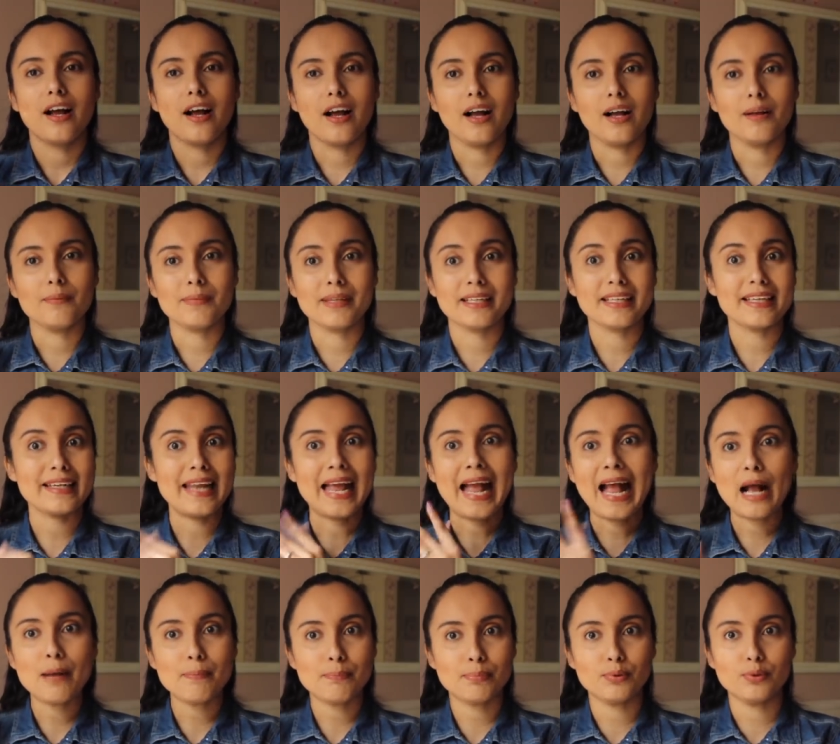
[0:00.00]
like an
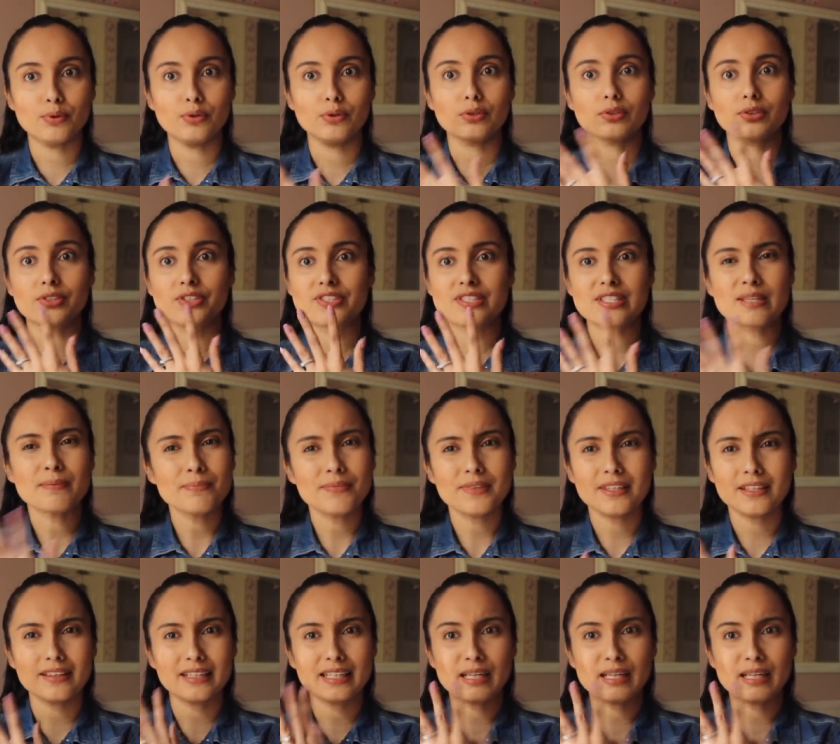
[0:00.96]
apple or something,